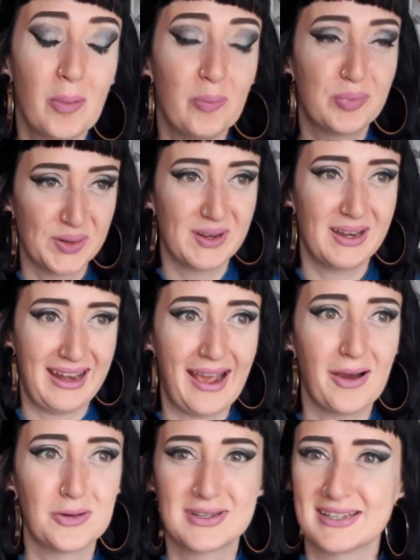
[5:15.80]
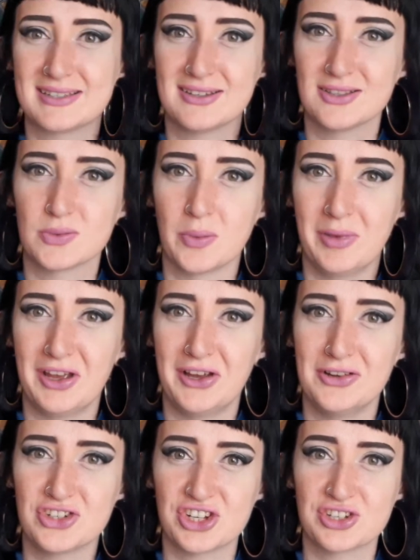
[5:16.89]
But now distance wouldn't be a
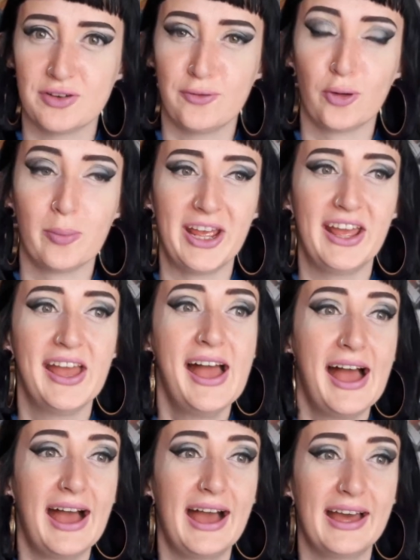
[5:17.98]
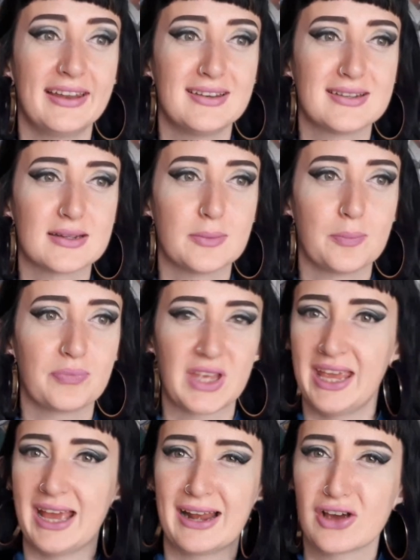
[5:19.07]
huge issue for me, and
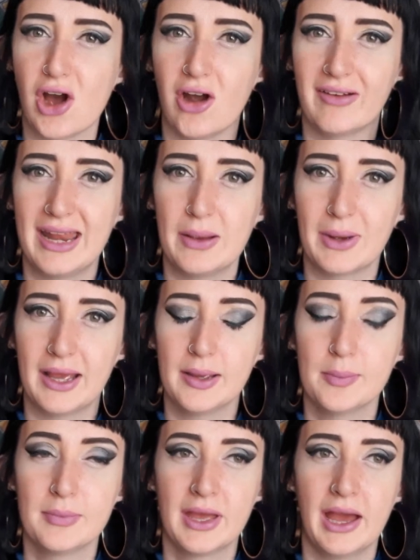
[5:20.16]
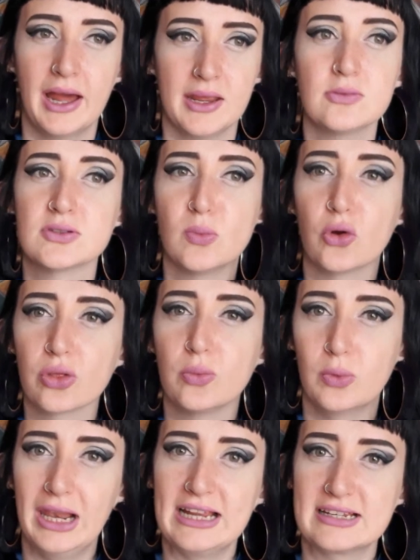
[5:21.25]
he had a car anyway, and he was more than
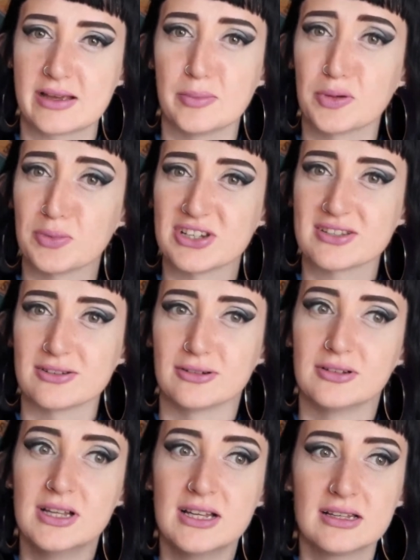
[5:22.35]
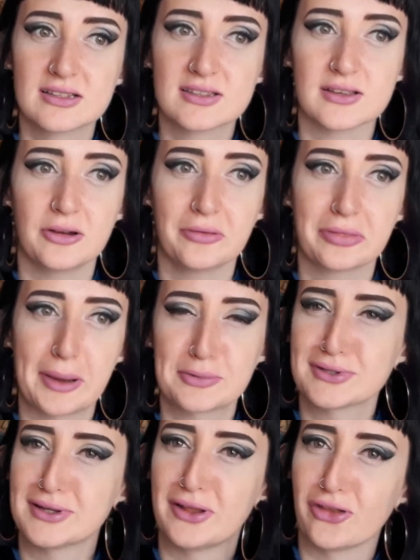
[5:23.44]
willing to come to Bristol. So that
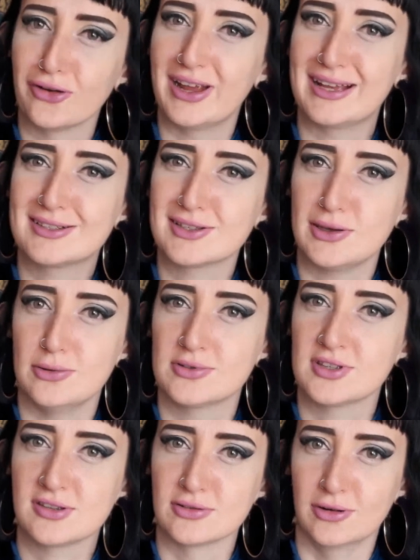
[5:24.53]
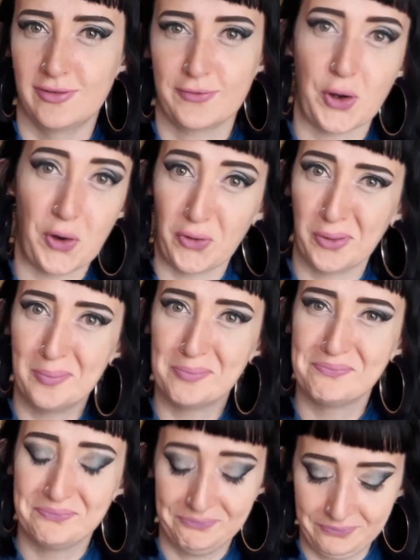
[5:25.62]
was another excuse sort of con.
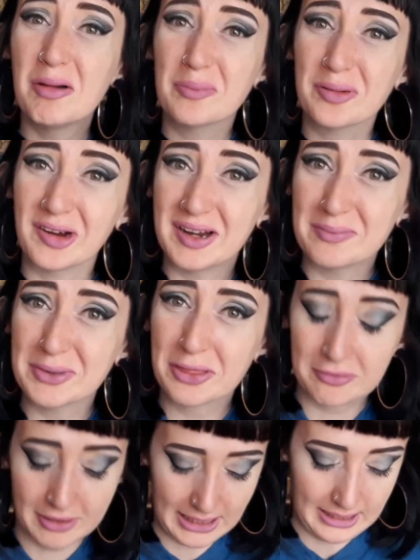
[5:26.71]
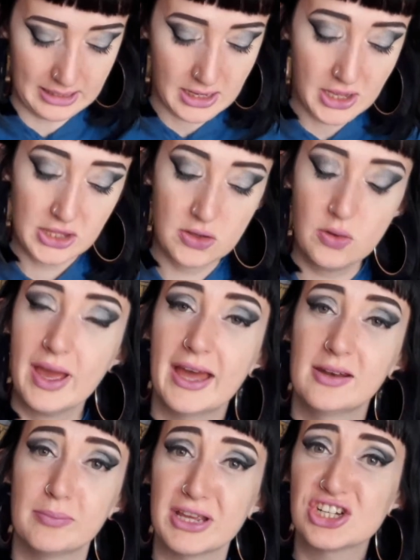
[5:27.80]
Pro number 3, you
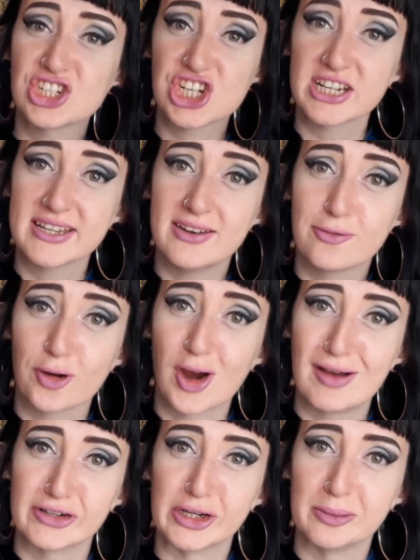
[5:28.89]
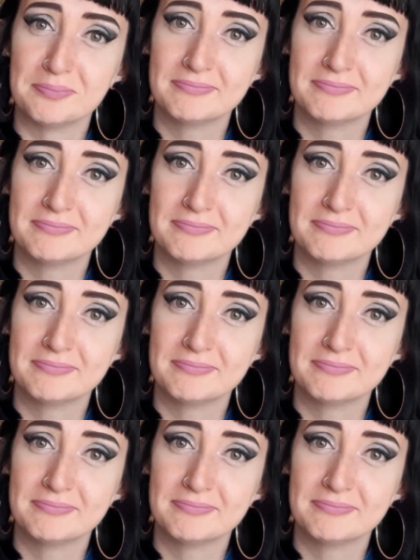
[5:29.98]
can't be a shut-in forever.